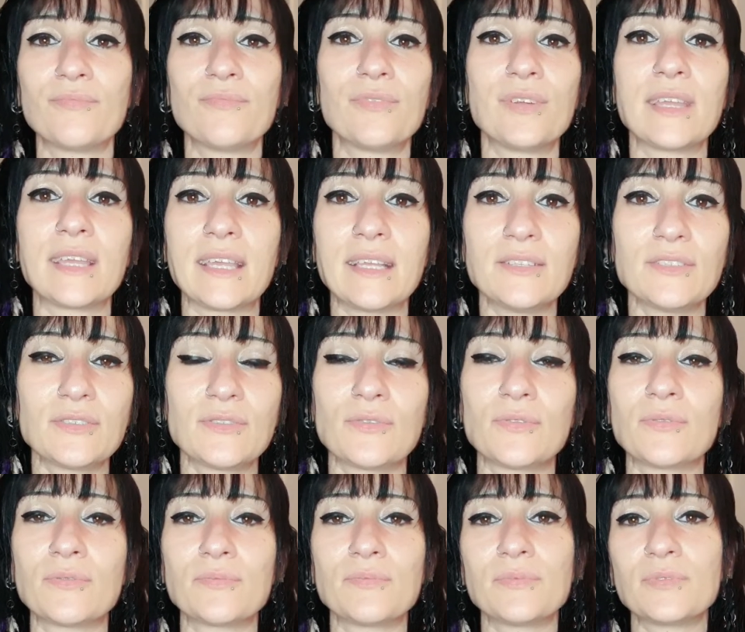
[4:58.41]
rekindle
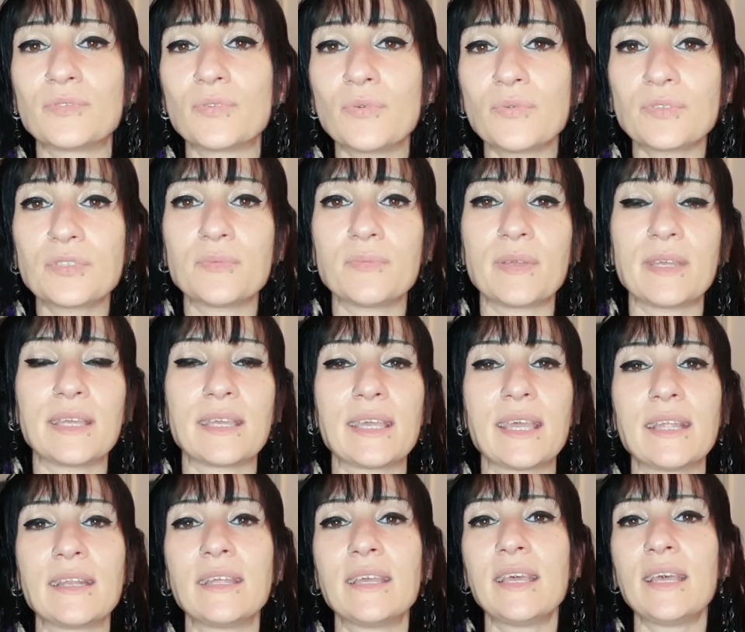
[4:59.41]
or talk to me
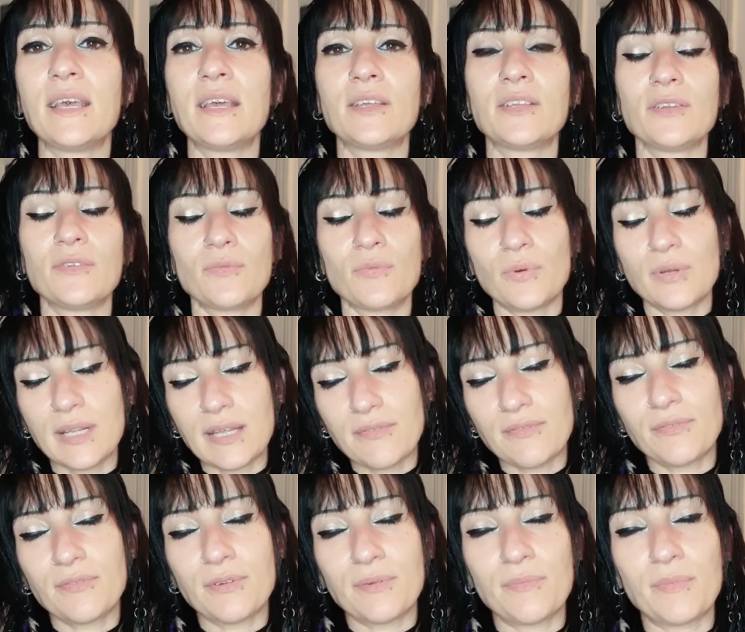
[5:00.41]
again,
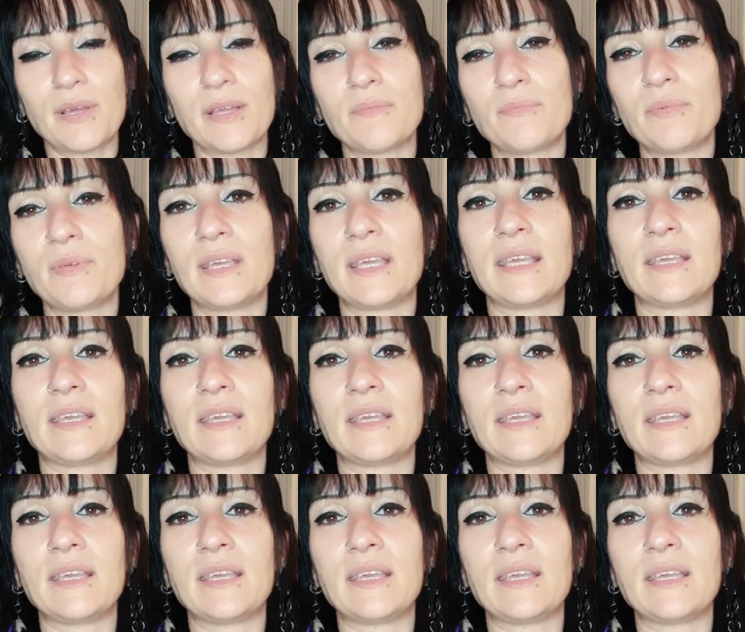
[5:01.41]
whatever it might be.